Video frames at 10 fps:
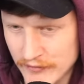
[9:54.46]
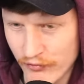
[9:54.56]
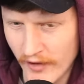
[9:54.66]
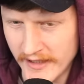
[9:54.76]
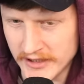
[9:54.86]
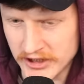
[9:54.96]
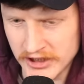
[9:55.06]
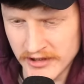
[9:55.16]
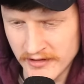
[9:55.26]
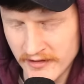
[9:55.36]

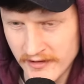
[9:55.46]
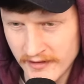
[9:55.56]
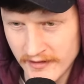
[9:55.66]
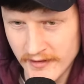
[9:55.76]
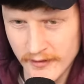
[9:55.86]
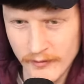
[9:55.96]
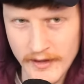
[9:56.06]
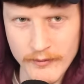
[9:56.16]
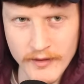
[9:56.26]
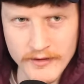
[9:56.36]
French.
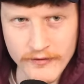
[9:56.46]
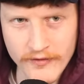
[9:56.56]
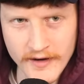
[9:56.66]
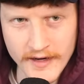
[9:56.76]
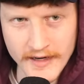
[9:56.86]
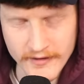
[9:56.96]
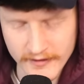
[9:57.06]
Wait, what the fuck? Hang